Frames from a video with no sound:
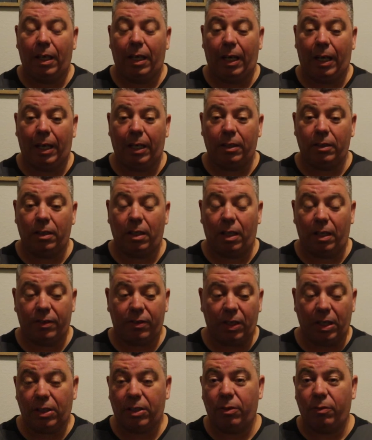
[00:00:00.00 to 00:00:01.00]
And
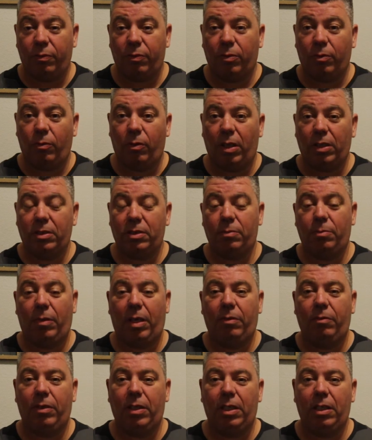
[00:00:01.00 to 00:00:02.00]
thank you for watching
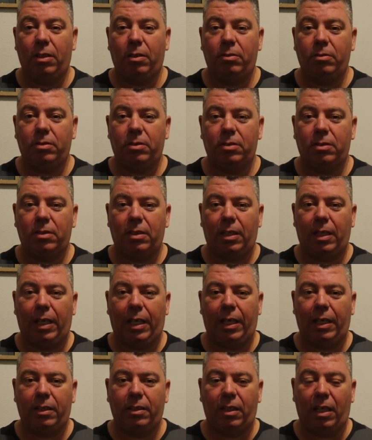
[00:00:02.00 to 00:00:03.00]
my videos.
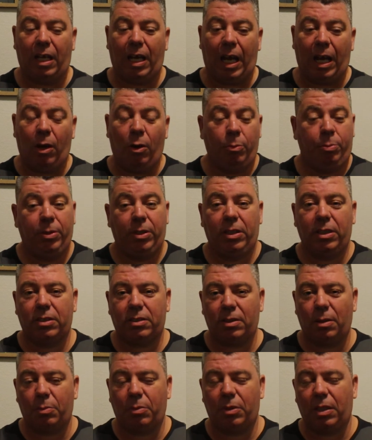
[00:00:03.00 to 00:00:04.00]
and I hope you get
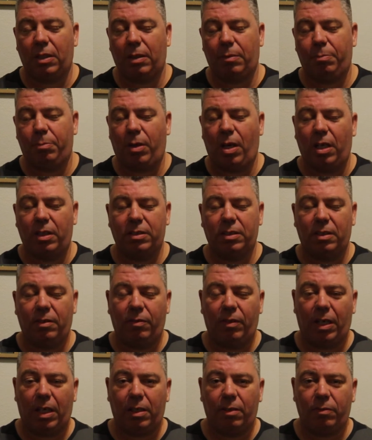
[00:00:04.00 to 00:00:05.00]
something
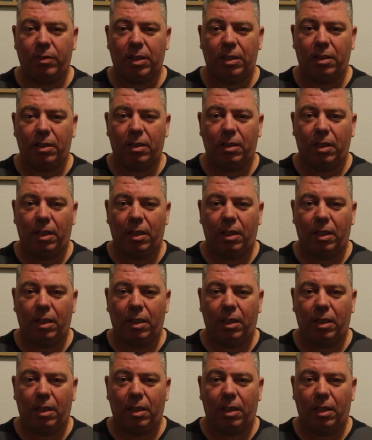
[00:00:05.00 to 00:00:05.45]
positive out of it.